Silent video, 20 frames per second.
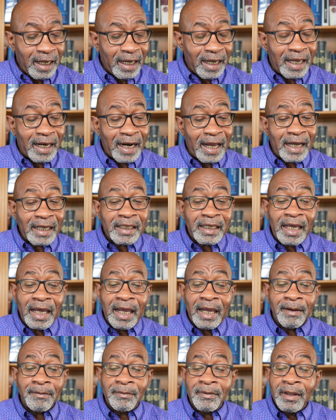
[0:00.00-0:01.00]
and I
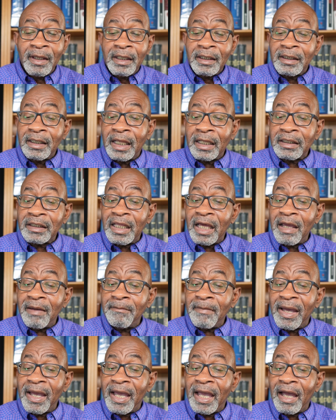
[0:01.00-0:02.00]
came that they
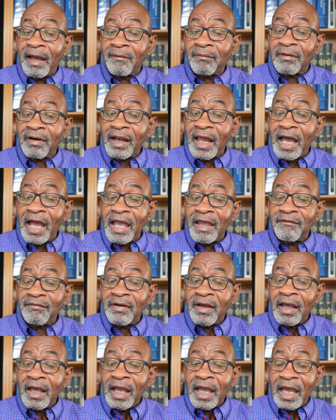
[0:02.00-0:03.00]
may have life
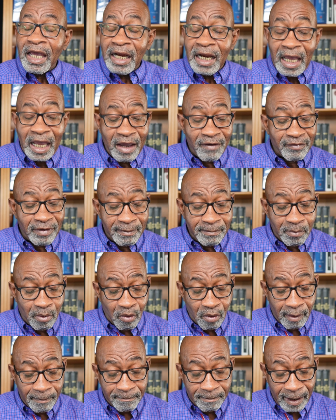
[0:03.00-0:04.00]
and have it
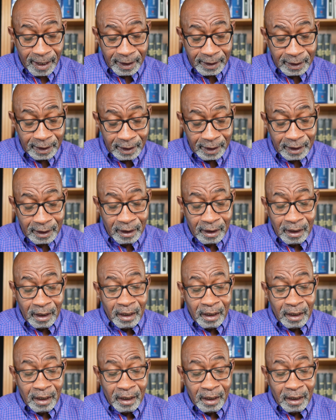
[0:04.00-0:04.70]
more abundantly.